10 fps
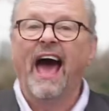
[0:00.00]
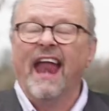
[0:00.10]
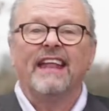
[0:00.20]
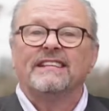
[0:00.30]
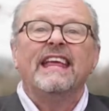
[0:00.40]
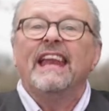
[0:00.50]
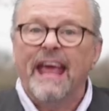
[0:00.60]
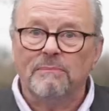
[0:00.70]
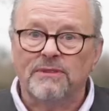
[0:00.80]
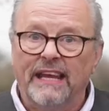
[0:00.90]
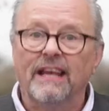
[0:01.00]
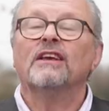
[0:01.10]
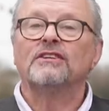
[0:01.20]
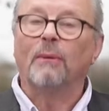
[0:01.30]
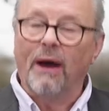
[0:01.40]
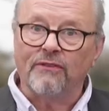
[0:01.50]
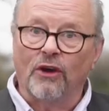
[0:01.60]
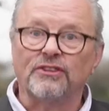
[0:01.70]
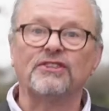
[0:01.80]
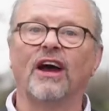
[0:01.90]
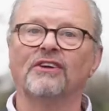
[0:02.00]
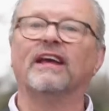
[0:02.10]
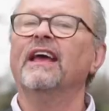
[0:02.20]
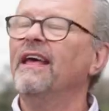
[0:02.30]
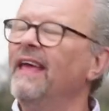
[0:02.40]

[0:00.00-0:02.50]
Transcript: And it's nearly empty. So I've got to charge it.